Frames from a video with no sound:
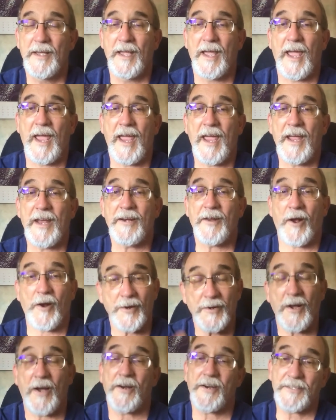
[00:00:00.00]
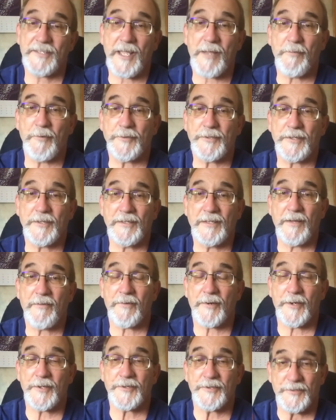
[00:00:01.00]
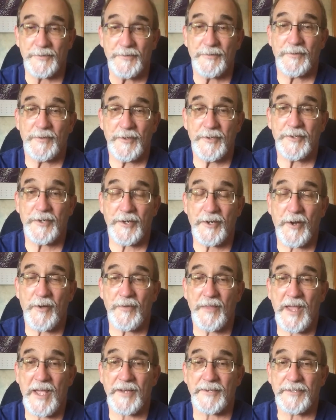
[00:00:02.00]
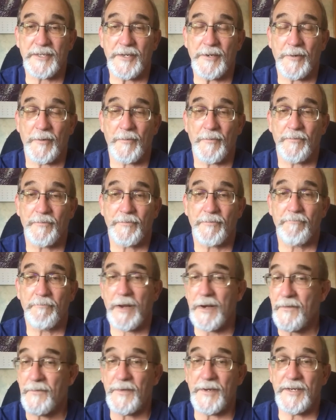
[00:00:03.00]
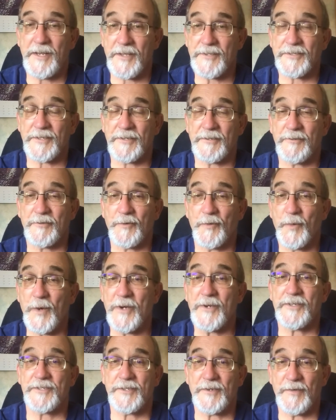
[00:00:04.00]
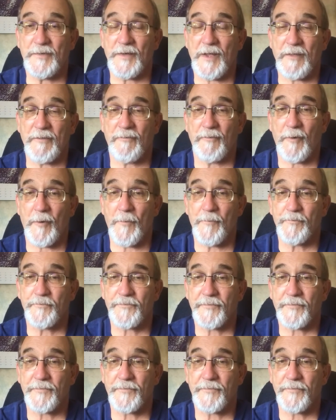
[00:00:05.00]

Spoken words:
And our God is able to deliver us. You should know that too. But if he doesn't, we're still faithful.